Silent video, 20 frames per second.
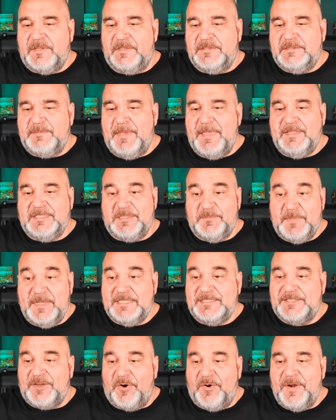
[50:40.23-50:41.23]
somebody that's a
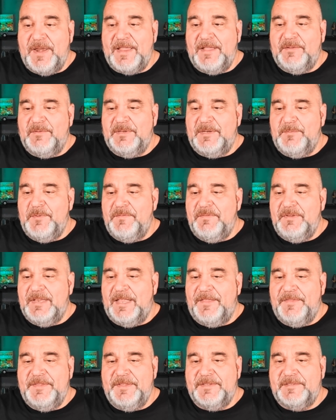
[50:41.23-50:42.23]
big star now in a movie
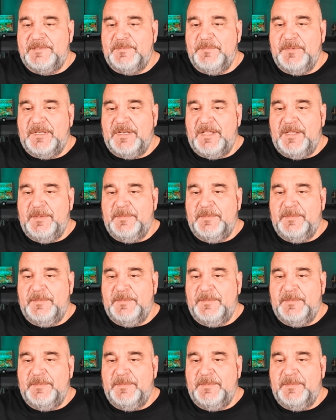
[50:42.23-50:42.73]
like this. But